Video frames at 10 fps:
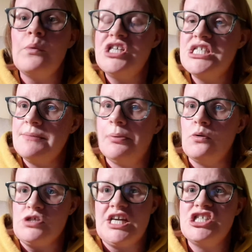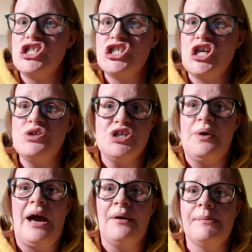which is important, and just shows
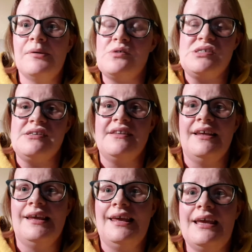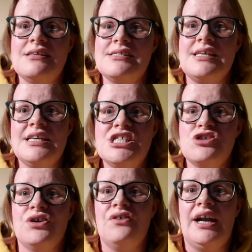you how important that he is to
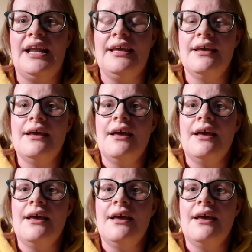history, really.